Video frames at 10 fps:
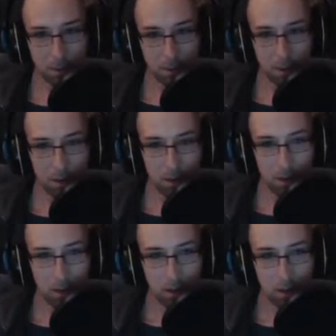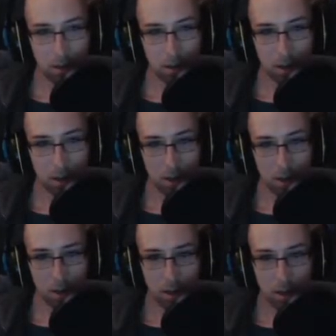
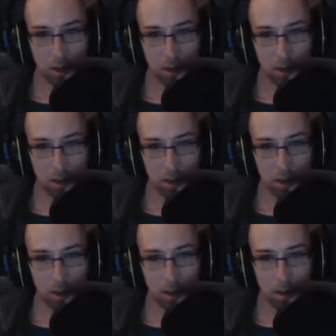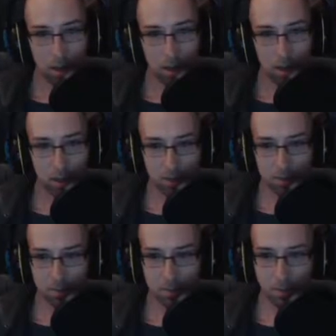
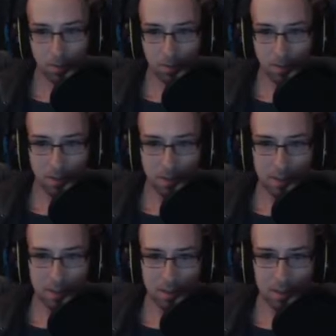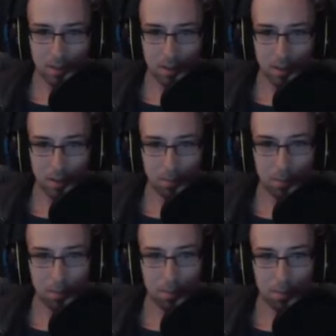
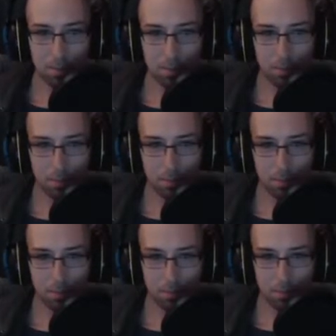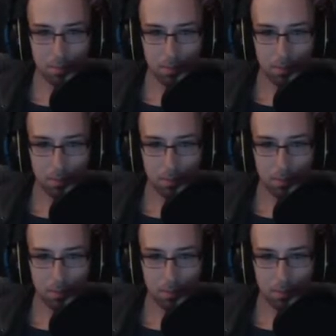(silence)